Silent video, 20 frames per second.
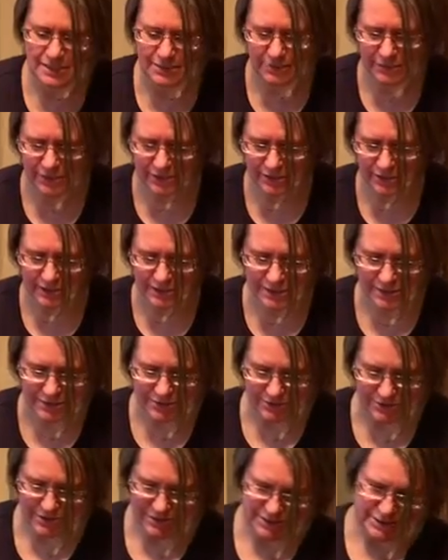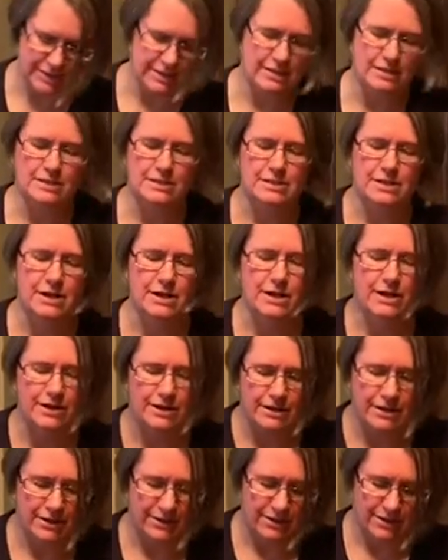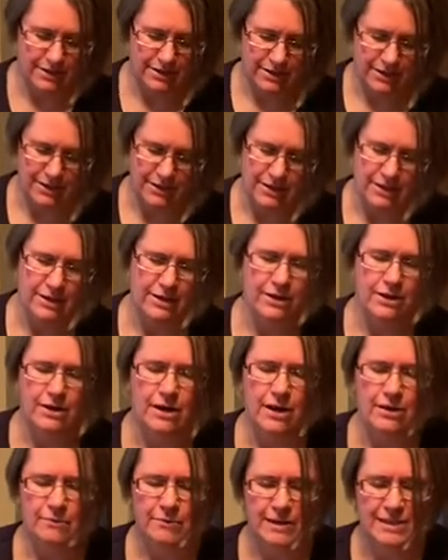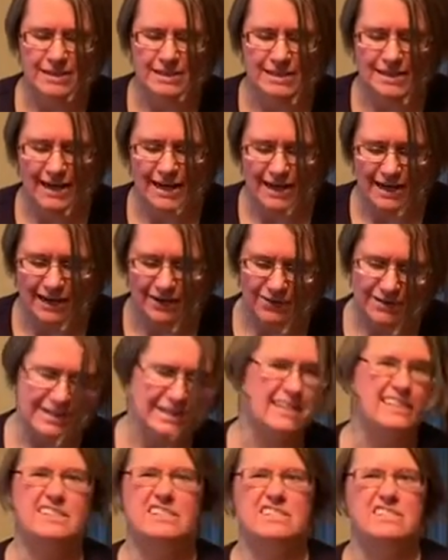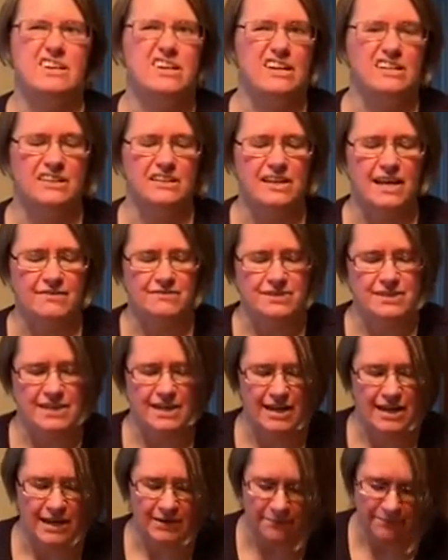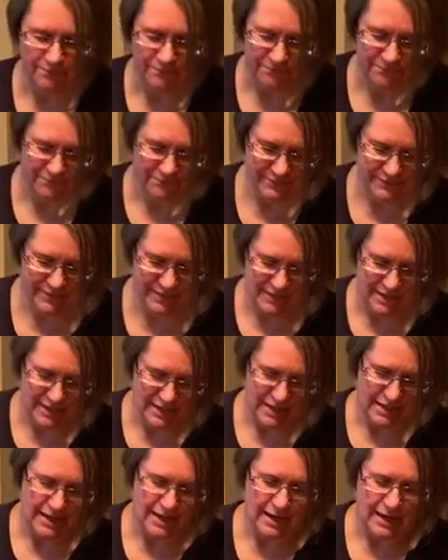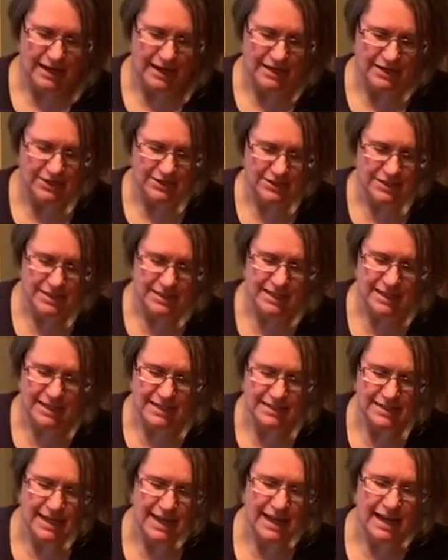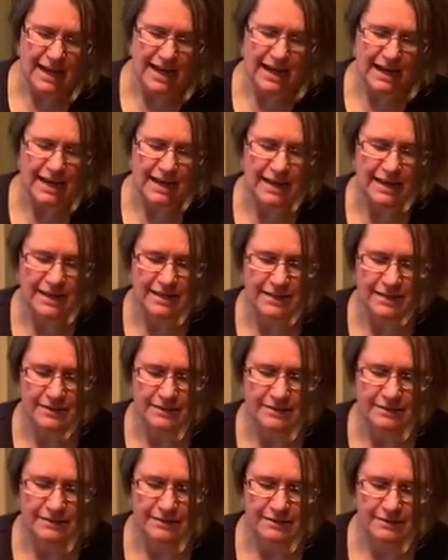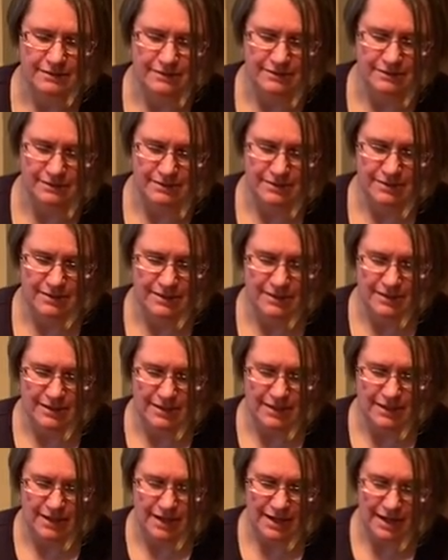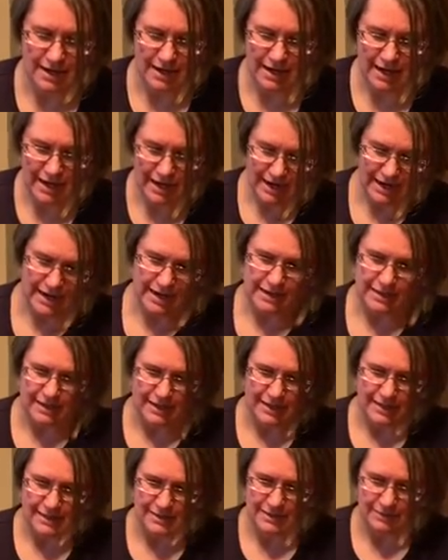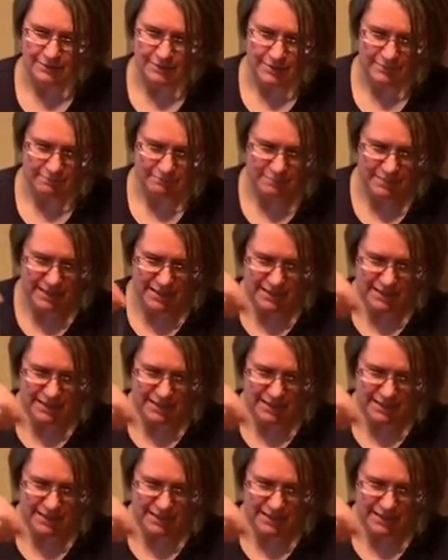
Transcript: what you're gonna do is you're gonna start on one side. I always like to start on the left side. And you're just gonna tie a knot, like I said, with a big